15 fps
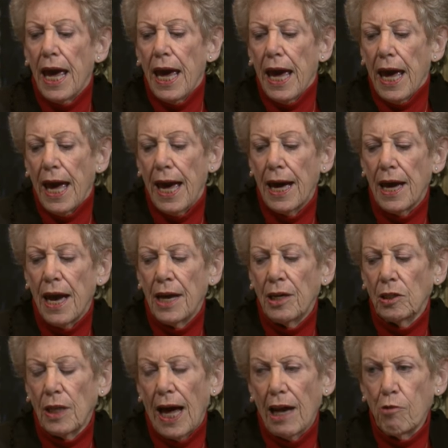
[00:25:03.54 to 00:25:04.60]
Yeah. And,
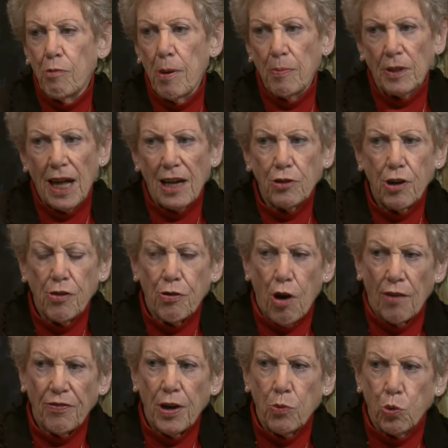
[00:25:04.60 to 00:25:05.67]
and, a lot of people actually
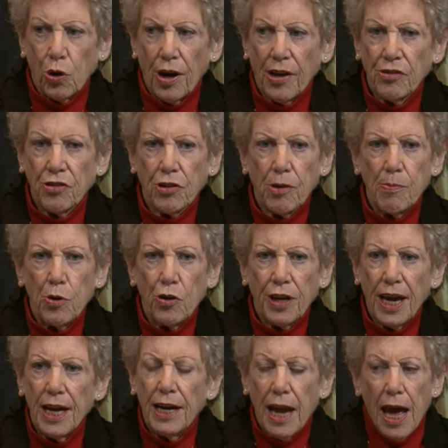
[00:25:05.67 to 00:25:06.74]
thought they were
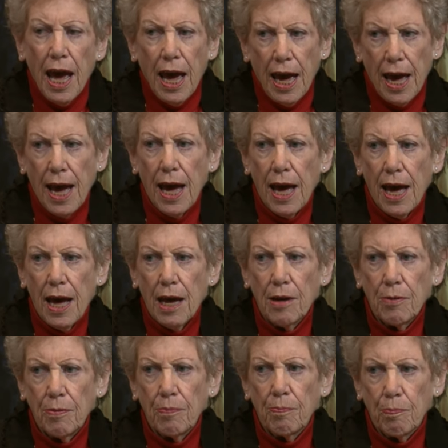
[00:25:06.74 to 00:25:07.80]
excommunicated, and,
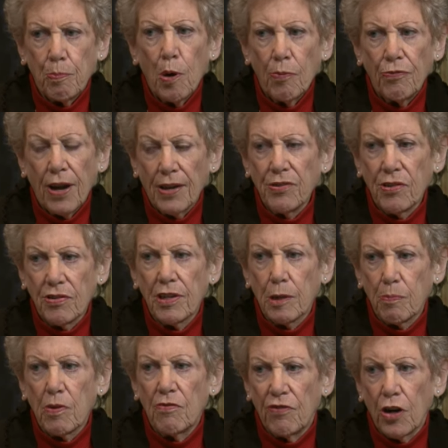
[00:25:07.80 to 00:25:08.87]
and, Pope Francis
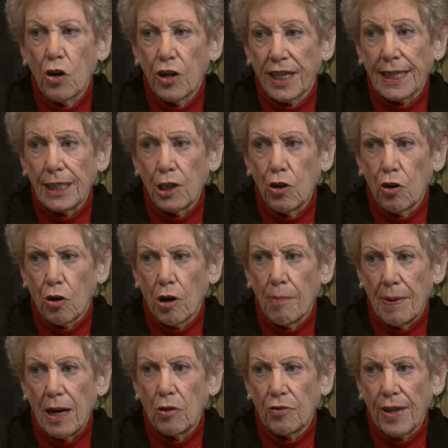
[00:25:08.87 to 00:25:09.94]
has been very clear
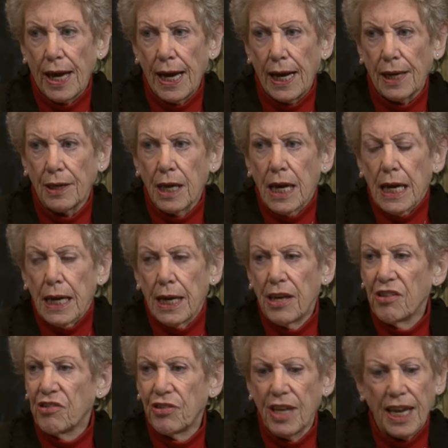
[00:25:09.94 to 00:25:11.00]
about that.
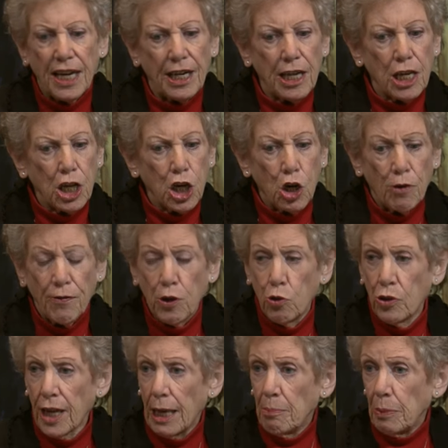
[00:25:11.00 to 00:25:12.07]
He's said it in
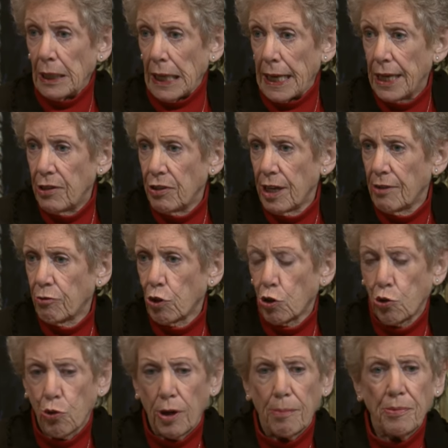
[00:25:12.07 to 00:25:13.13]
interviews on planes after
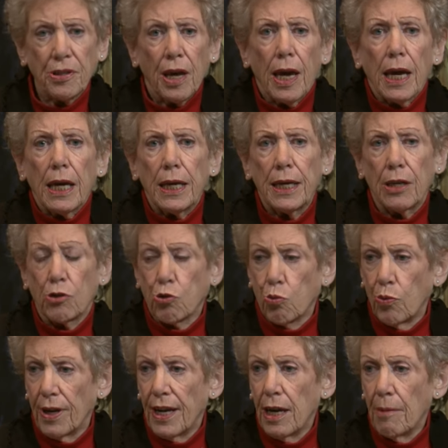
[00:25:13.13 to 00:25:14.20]
trips. He has
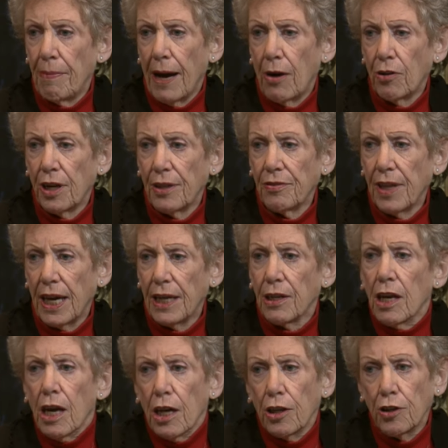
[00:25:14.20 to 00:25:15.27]
written about it that
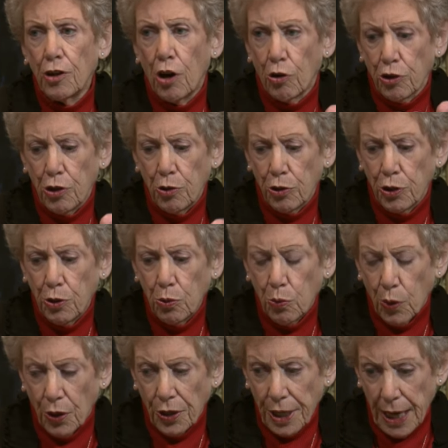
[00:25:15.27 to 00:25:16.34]
you know you you
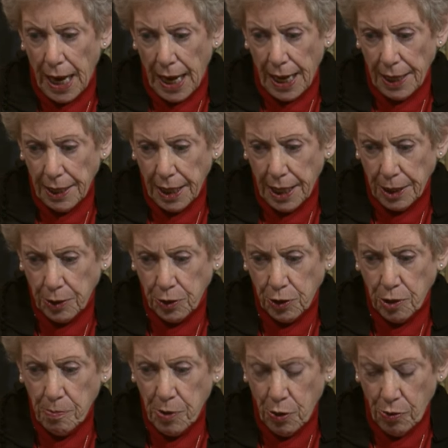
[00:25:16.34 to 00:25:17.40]
were not
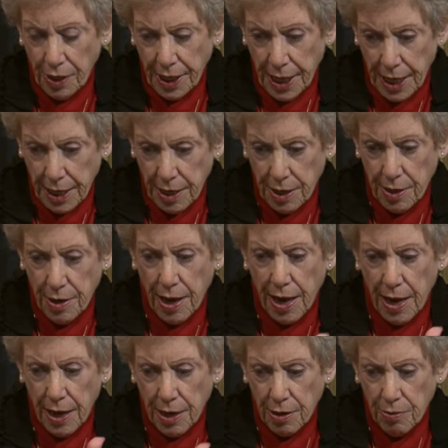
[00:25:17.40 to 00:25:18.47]
excommunicated,
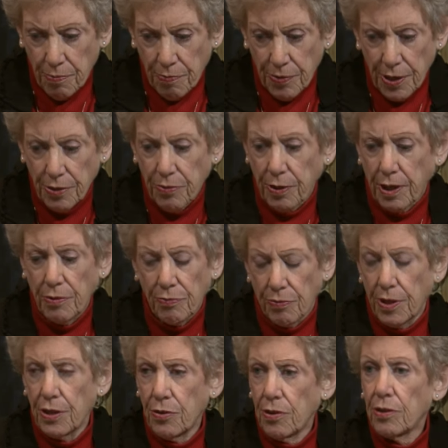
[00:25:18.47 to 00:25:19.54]
and th-
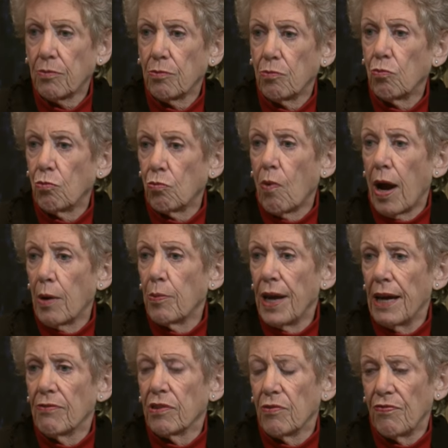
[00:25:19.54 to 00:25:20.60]
this is why
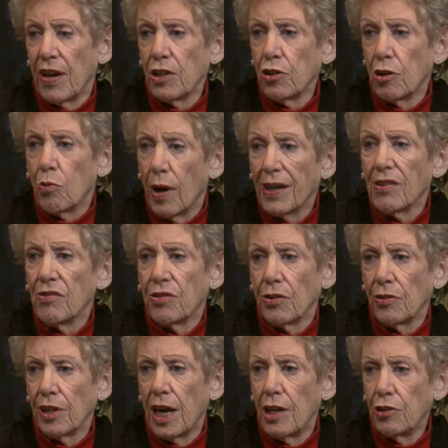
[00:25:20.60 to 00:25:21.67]
we have confession,
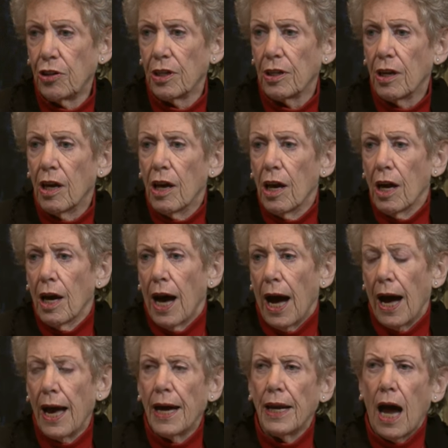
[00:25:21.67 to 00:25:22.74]
reconciliation. Mm-hmm.
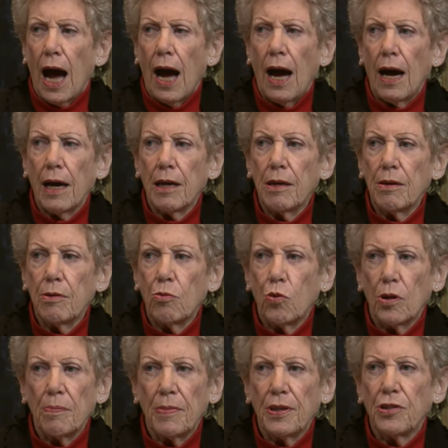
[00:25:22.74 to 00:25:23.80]
And I
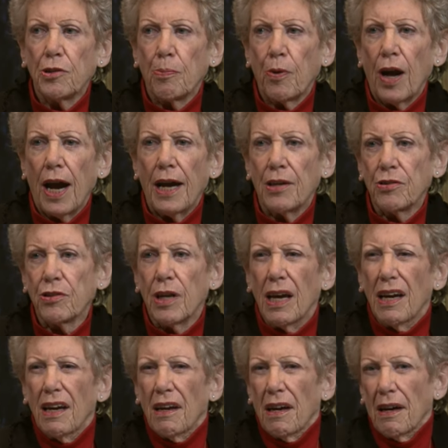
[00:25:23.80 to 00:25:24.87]
wouldn't be surprised
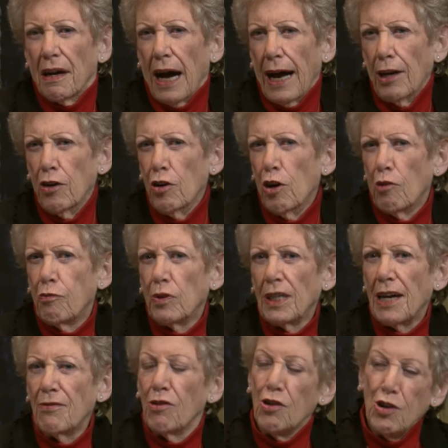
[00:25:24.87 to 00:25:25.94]
I don't know if
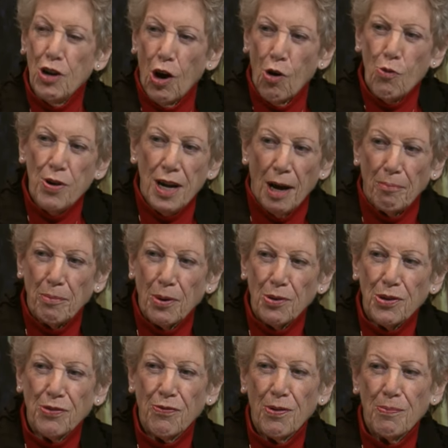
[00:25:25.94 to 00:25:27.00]
we'll ever know
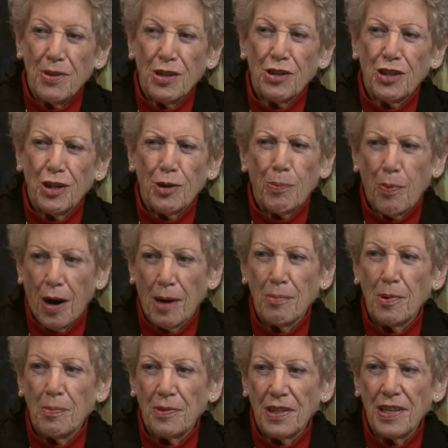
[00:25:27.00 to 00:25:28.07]
numbers from this year,
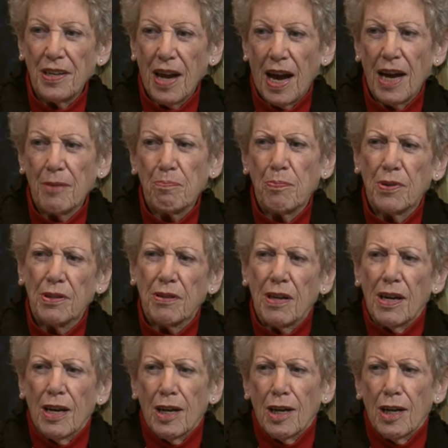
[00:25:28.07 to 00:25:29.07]
probably not, but, no.